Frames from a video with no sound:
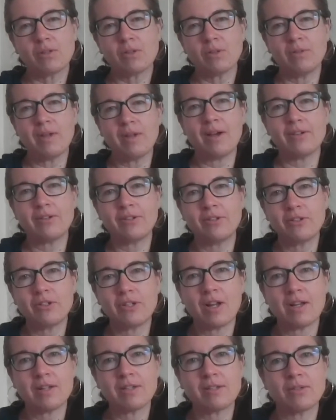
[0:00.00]
So now is your
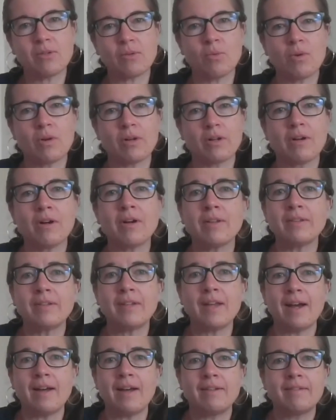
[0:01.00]
chance to work on
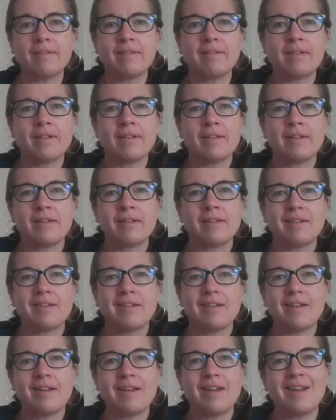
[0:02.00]
that.
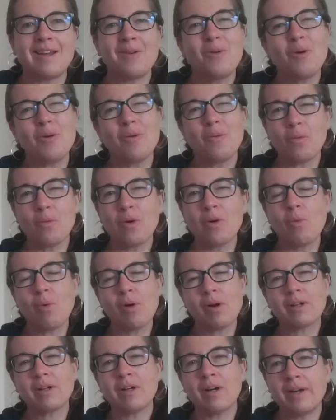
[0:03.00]
And we'll
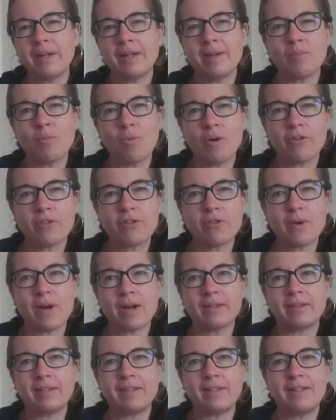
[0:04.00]
work on it more
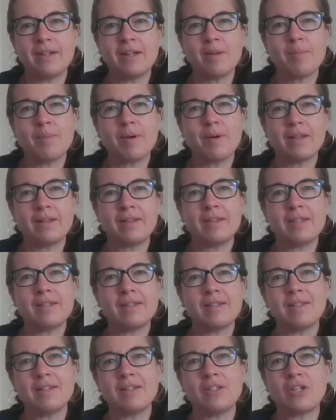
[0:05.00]
throughout the year, but
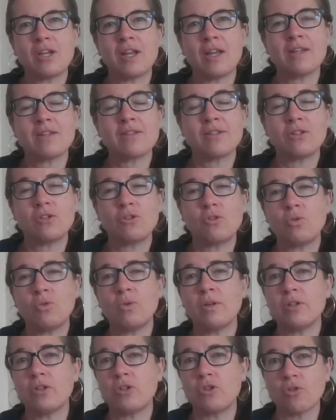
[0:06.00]
this is a chance to
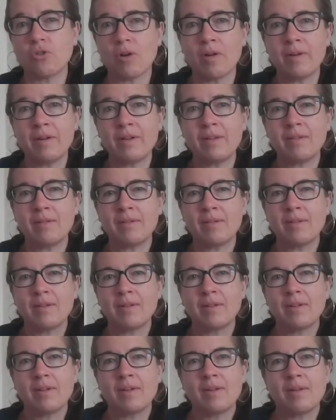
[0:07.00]
do a drawing.
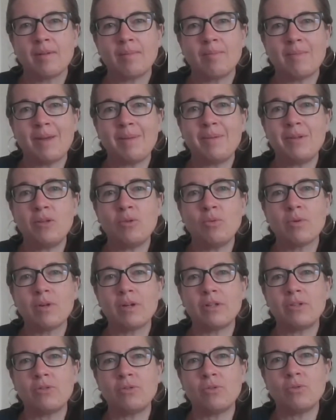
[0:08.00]
maybe you
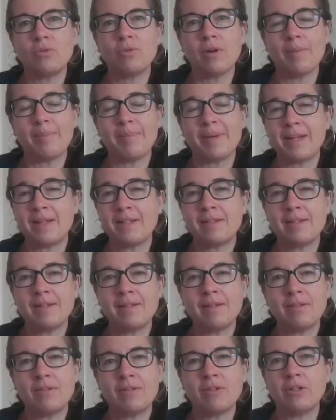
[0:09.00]
want to do a
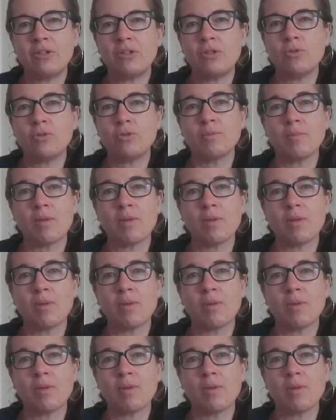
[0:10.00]
painting. You could use